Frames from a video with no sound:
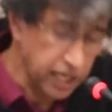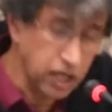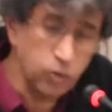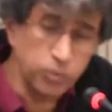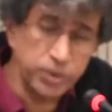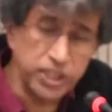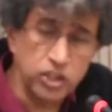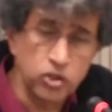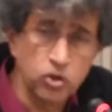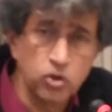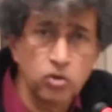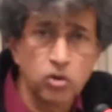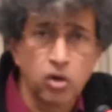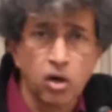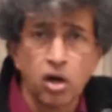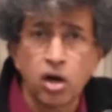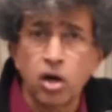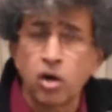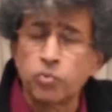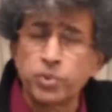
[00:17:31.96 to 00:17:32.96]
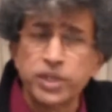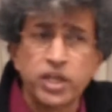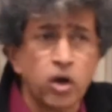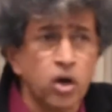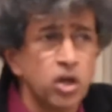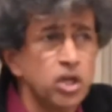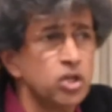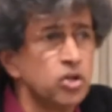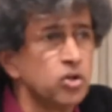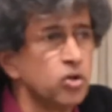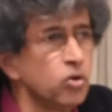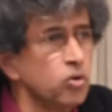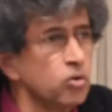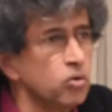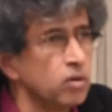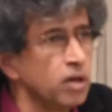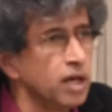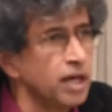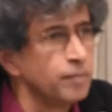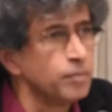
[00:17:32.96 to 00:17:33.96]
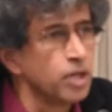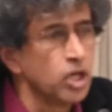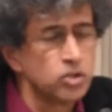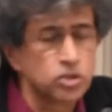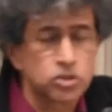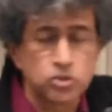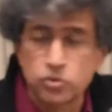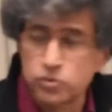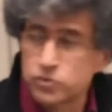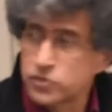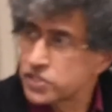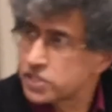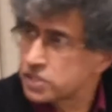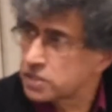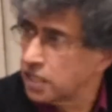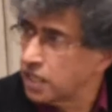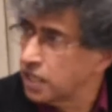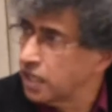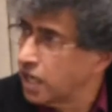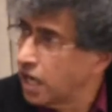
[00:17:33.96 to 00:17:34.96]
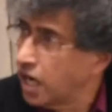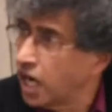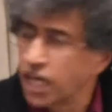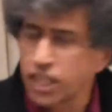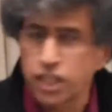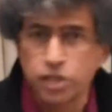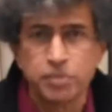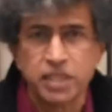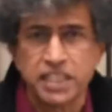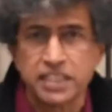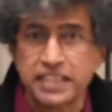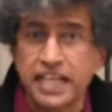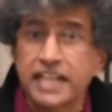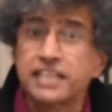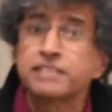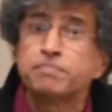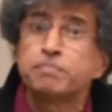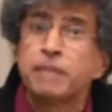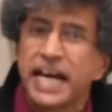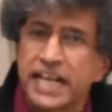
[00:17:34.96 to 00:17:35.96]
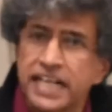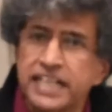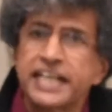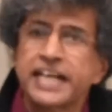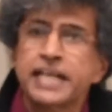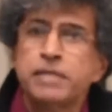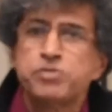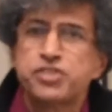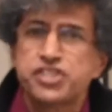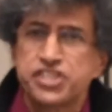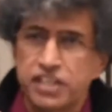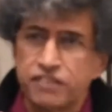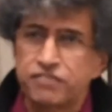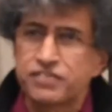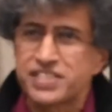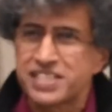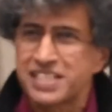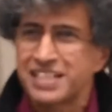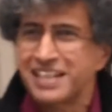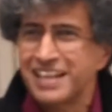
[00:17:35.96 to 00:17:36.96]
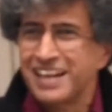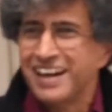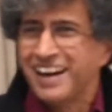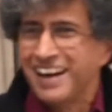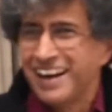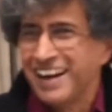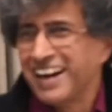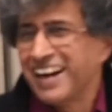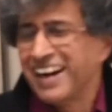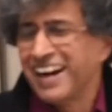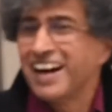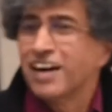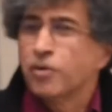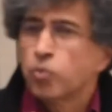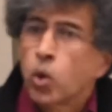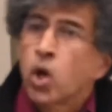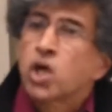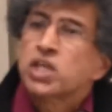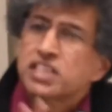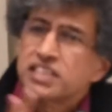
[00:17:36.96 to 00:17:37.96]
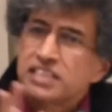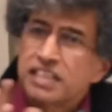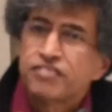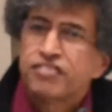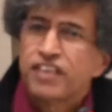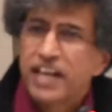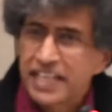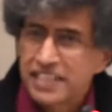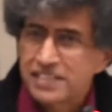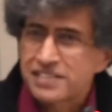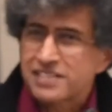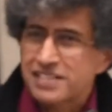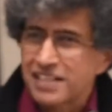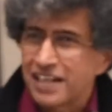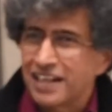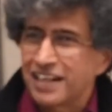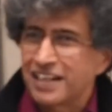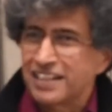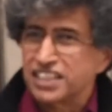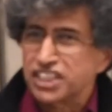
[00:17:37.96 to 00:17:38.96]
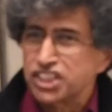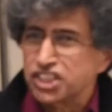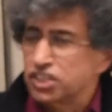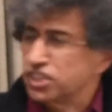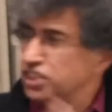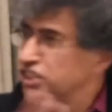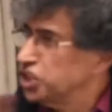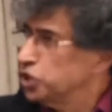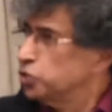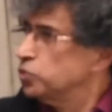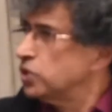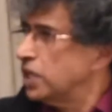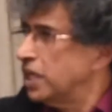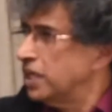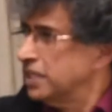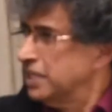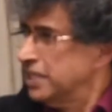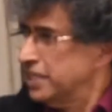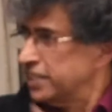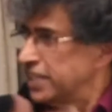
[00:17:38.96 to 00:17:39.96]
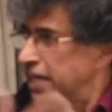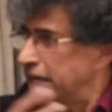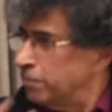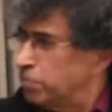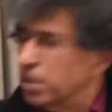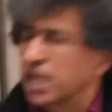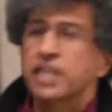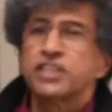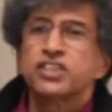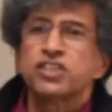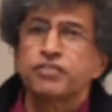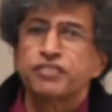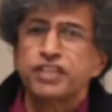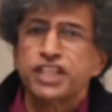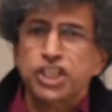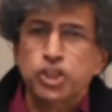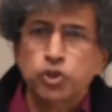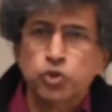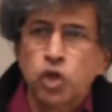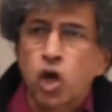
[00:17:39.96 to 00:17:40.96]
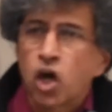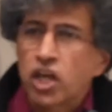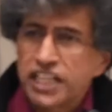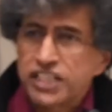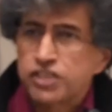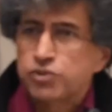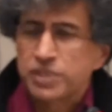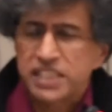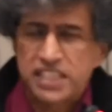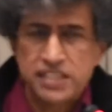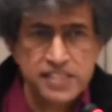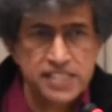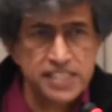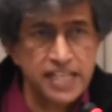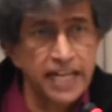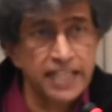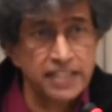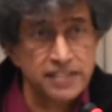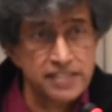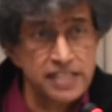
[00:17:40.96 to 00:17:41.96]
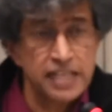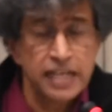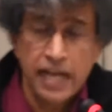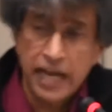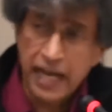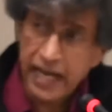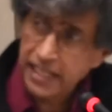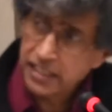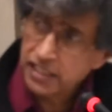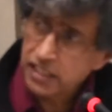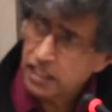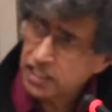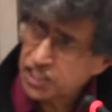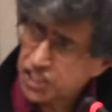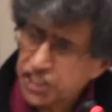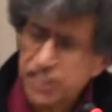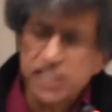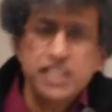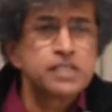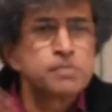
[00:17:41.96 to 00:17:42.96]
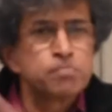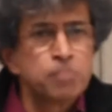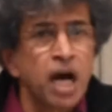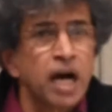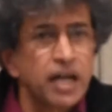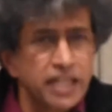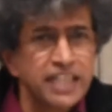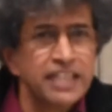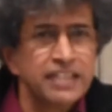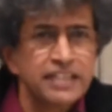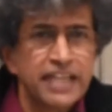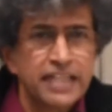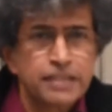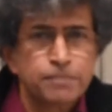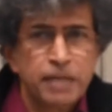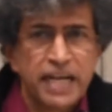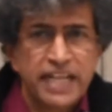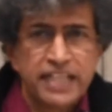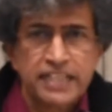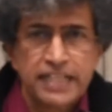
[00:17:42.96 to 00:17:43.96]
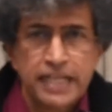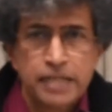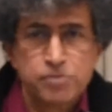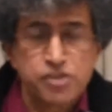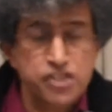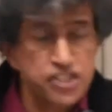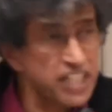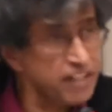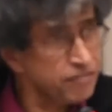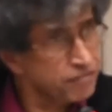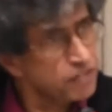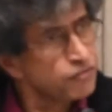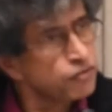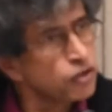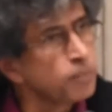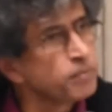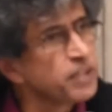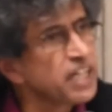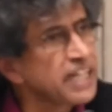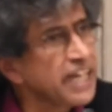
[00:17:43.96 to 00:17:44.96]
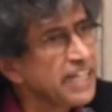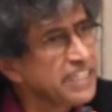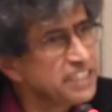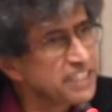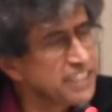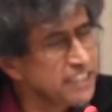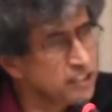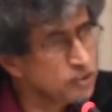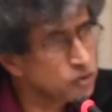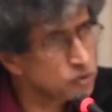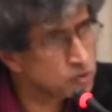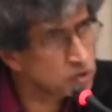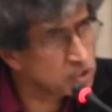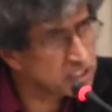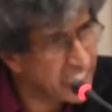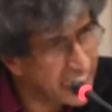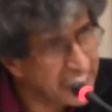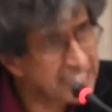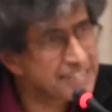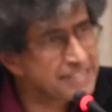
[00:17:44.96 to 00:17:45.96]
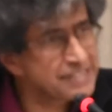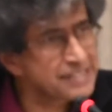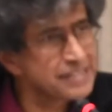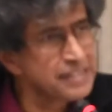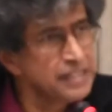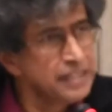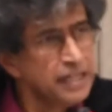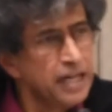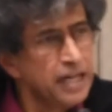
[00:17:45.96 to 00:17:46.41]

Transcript: We all know about Kuhn's argument that paradigm shifts what defines the birth of a new knowledge within science. And she is marking that paradigm shift from the 1910s,